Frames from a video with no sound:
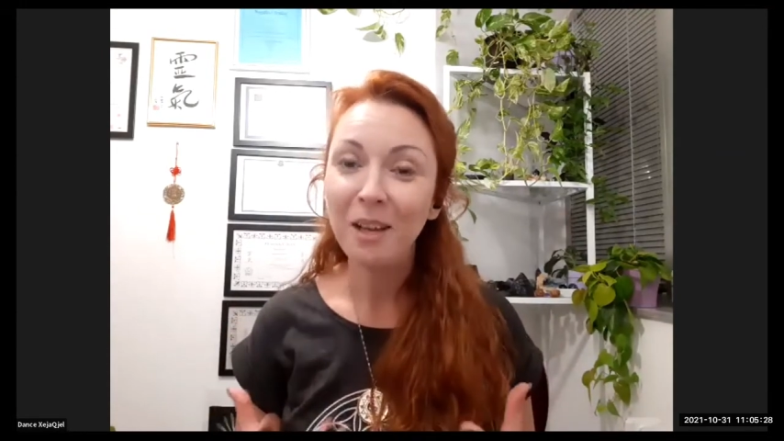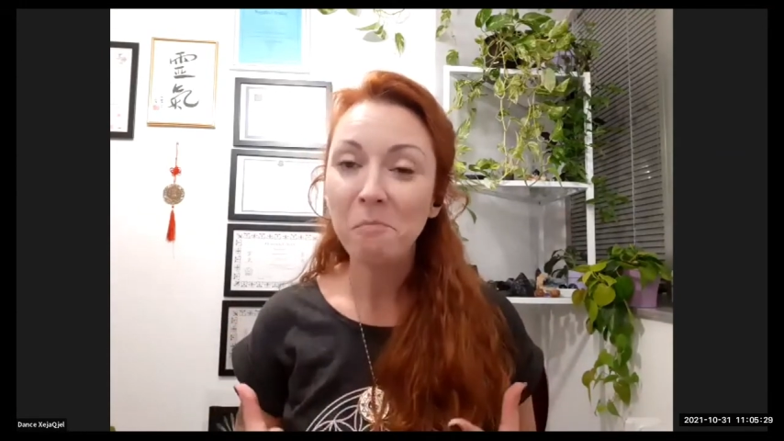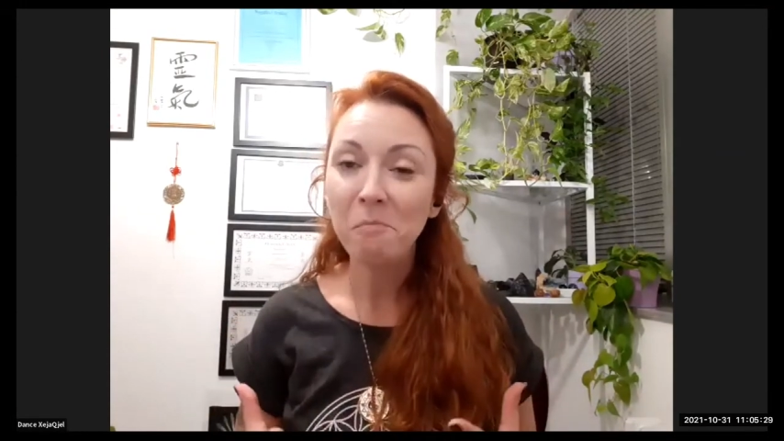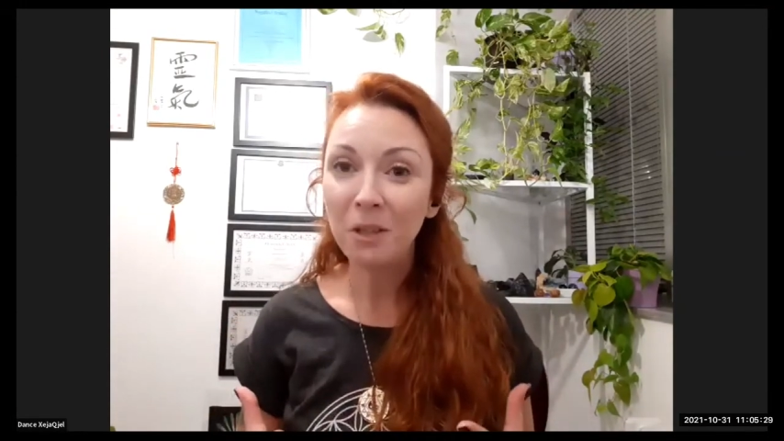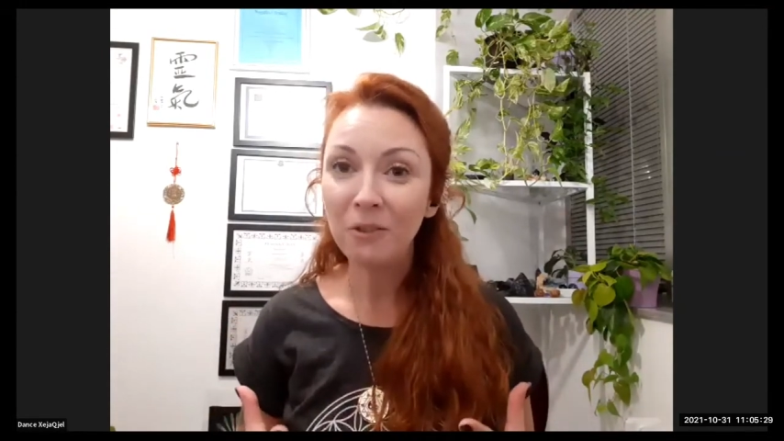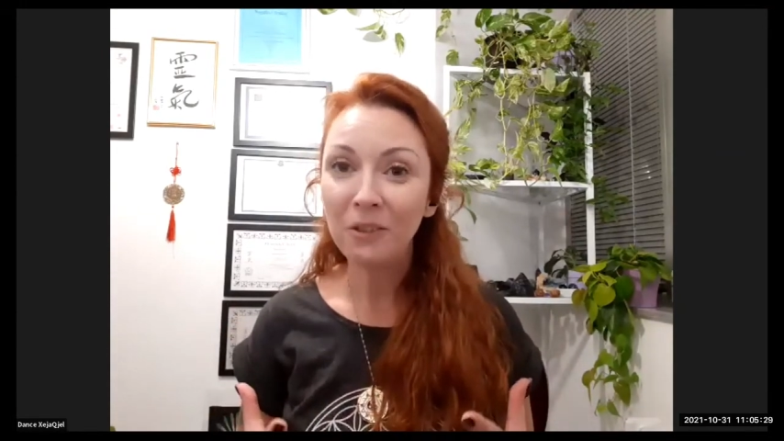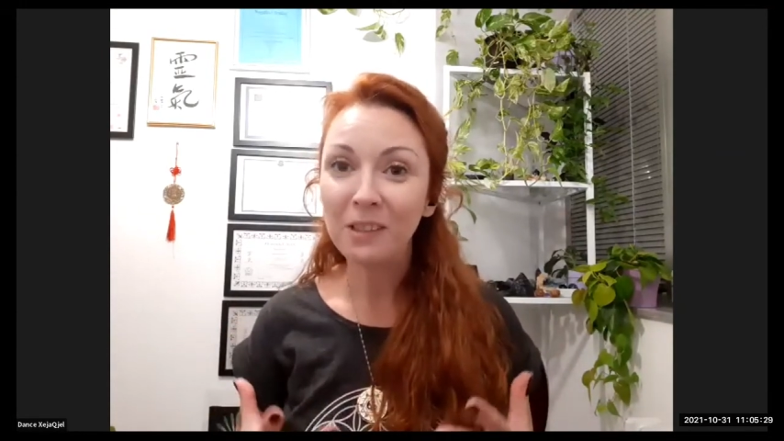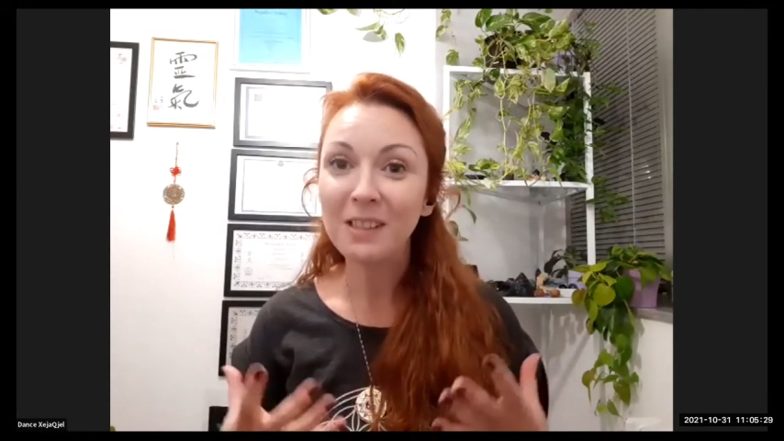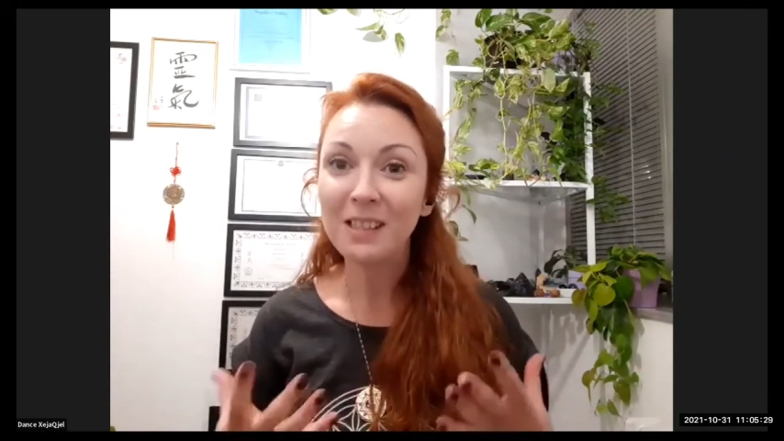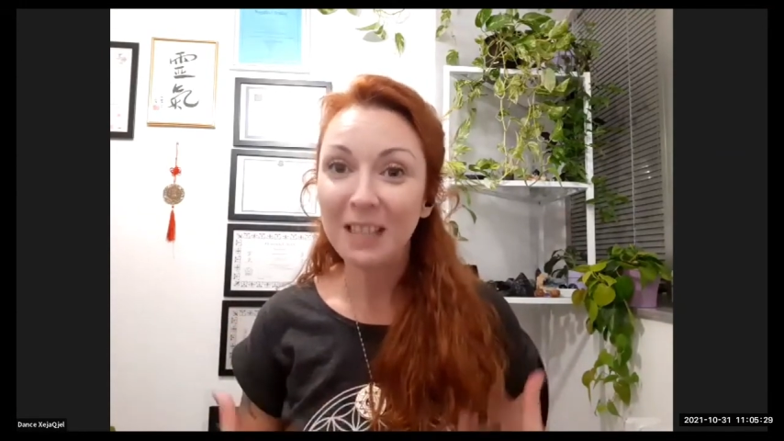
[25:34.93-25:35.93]

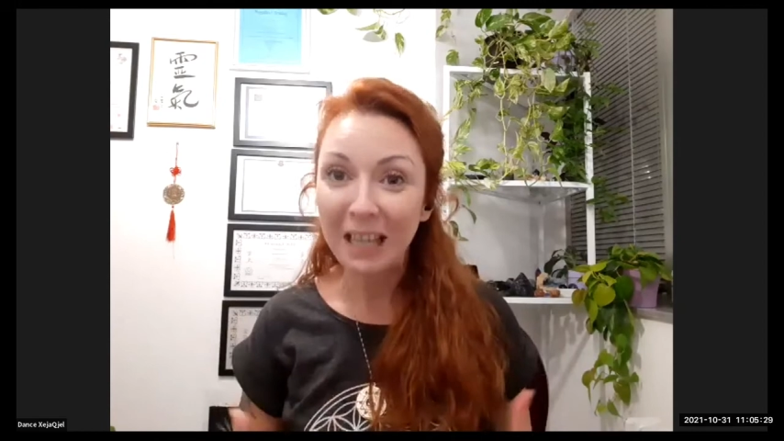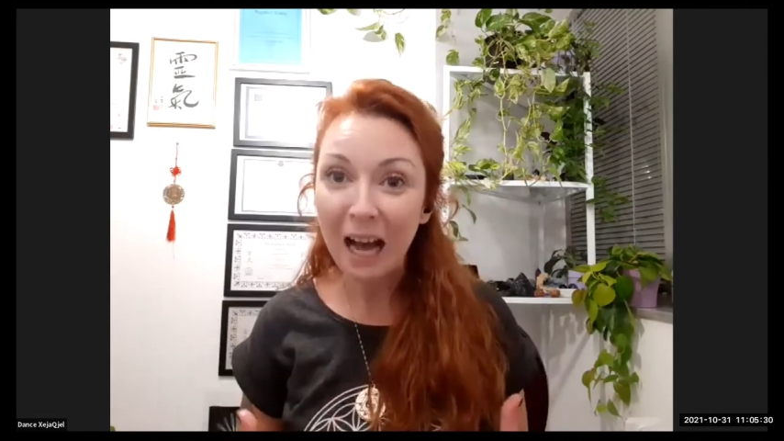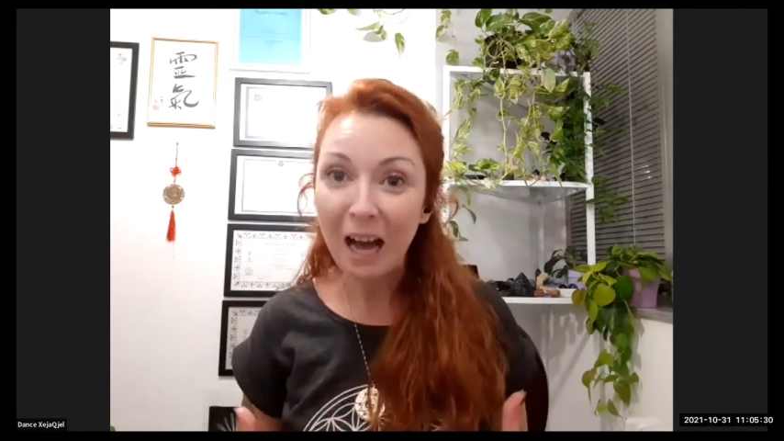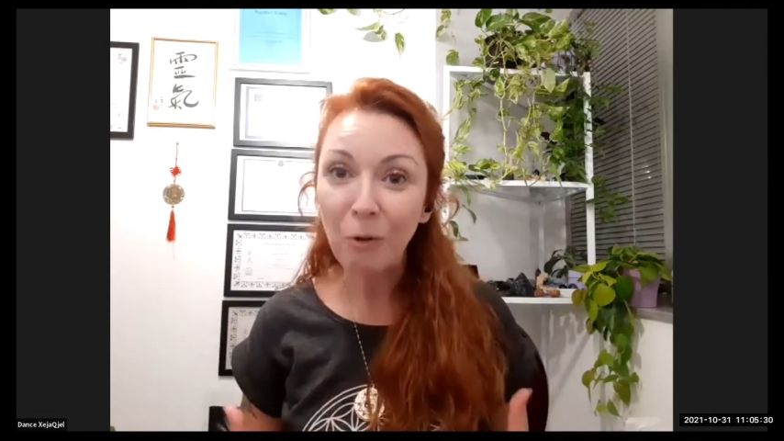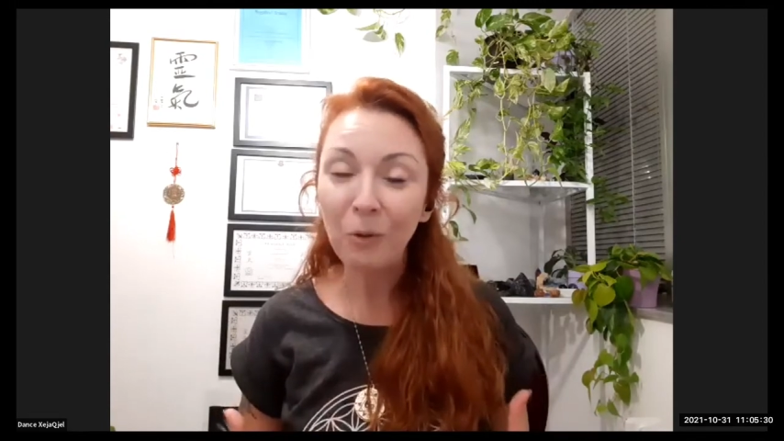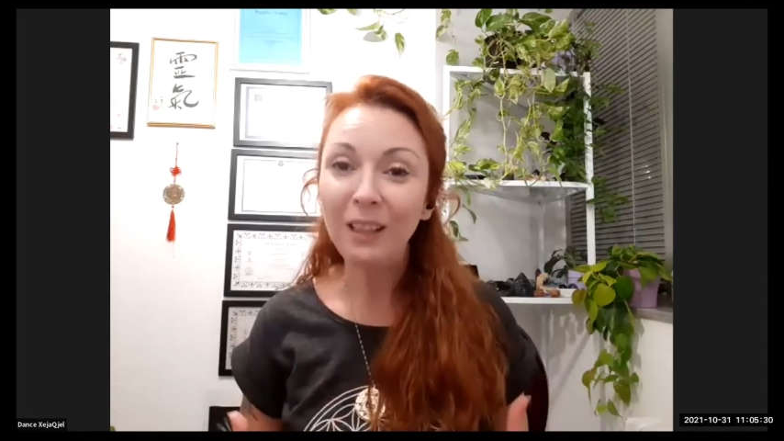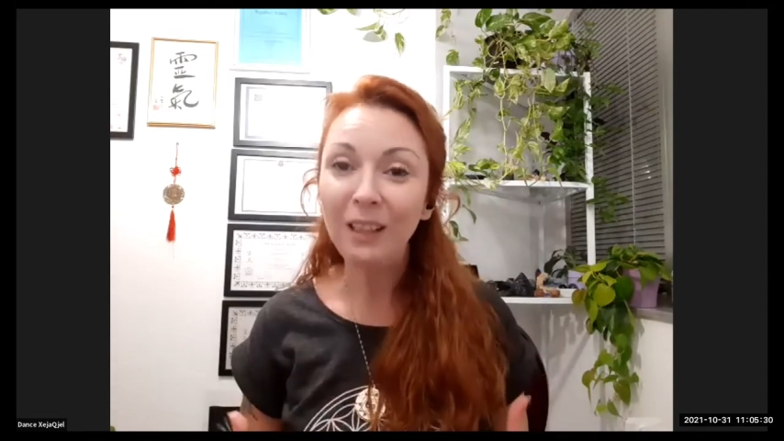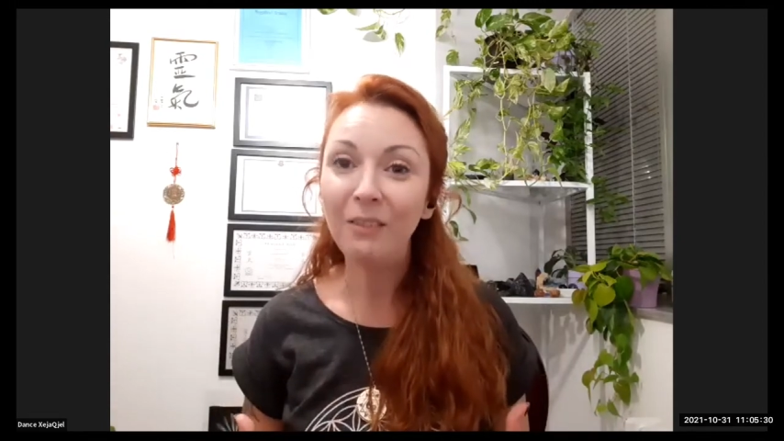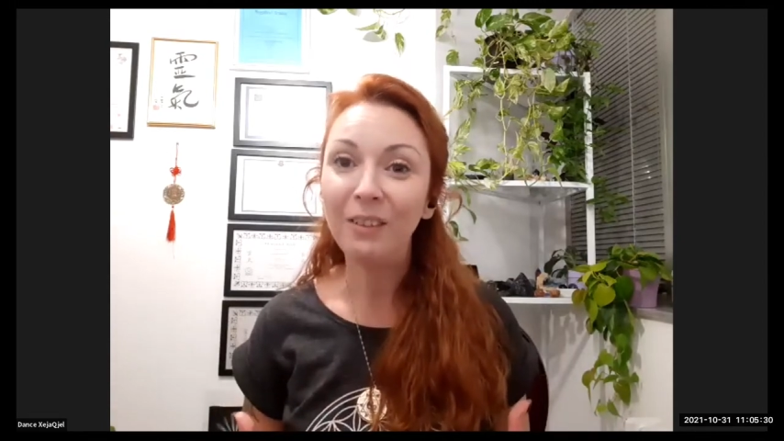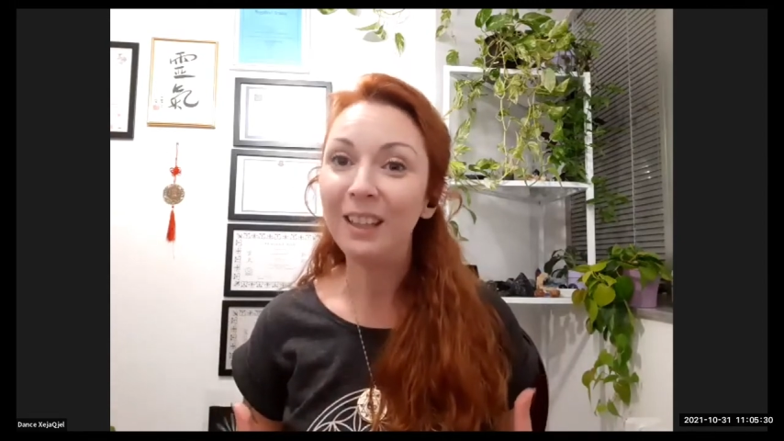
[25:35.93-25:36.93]
minerals now,
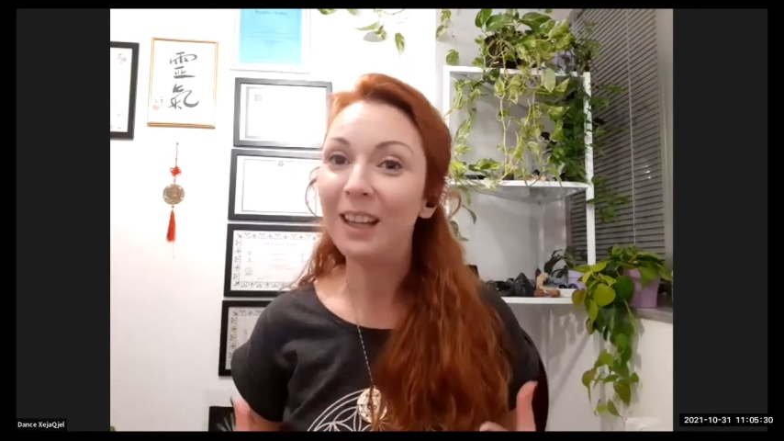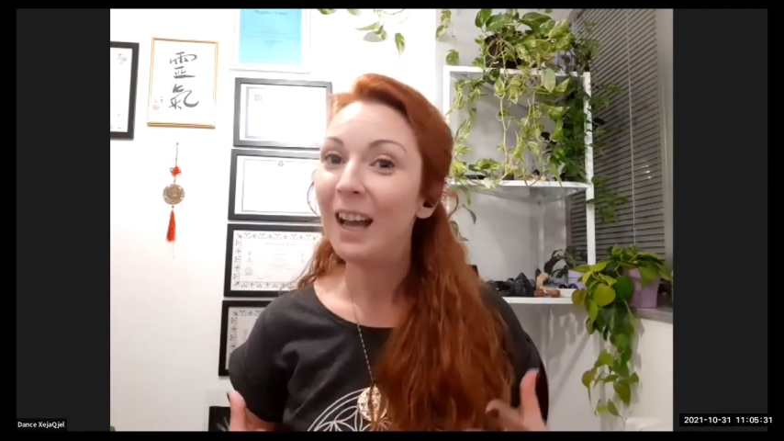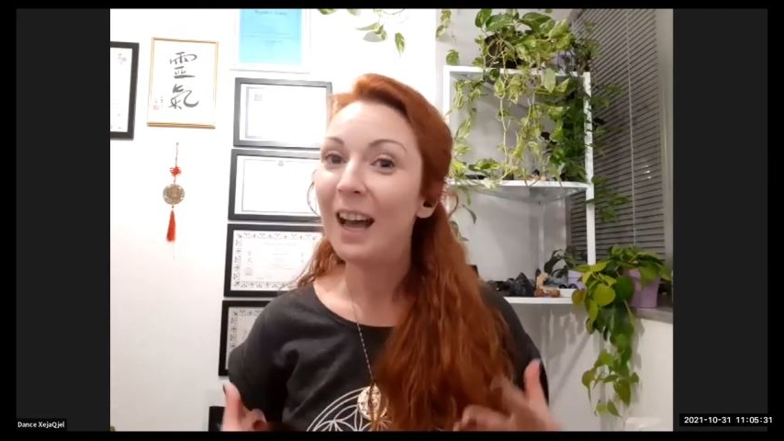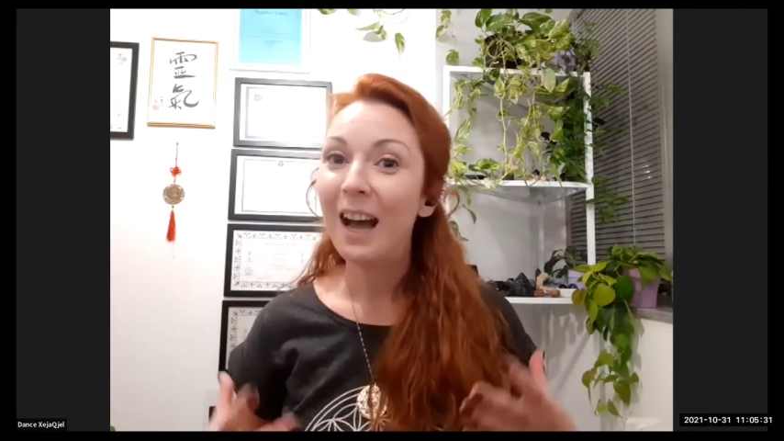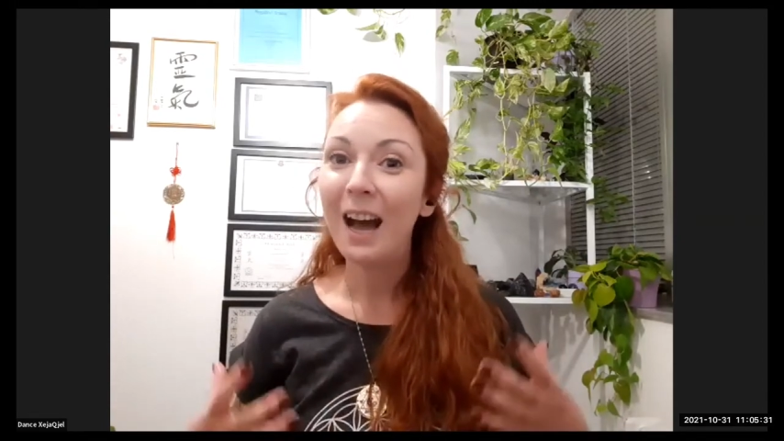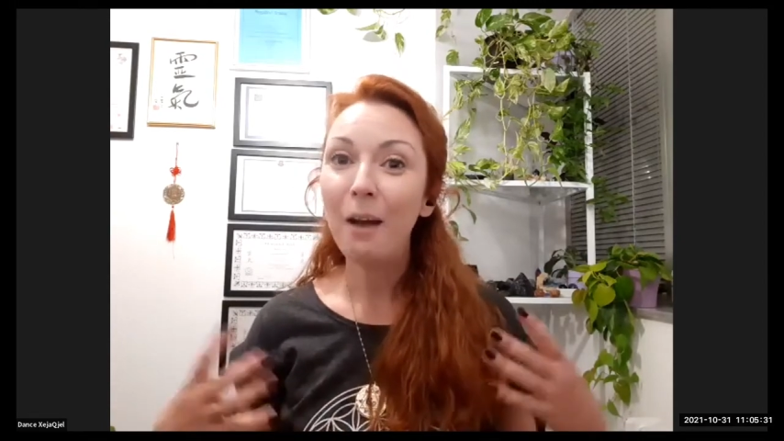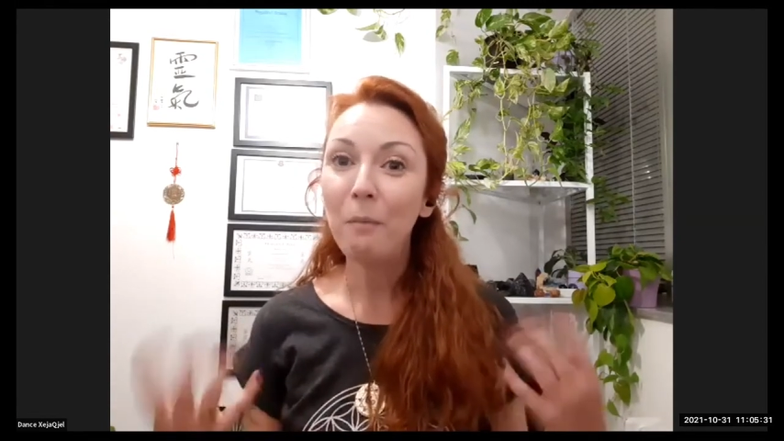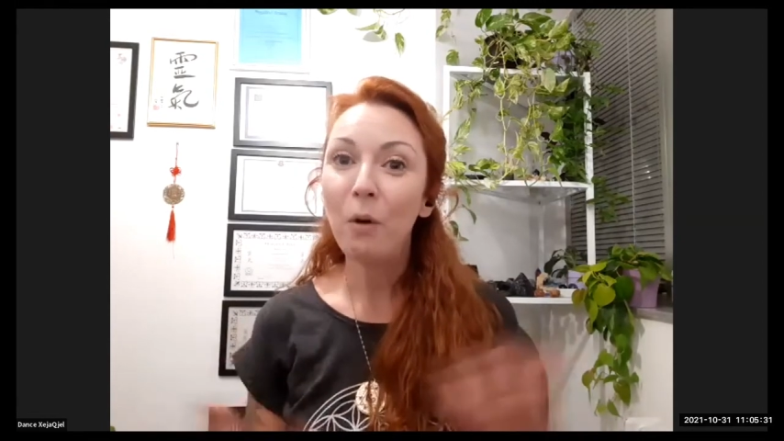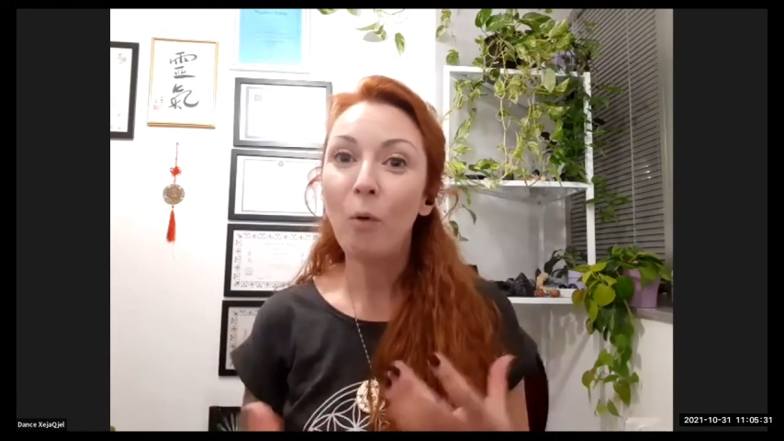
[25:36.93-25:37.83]
even I'm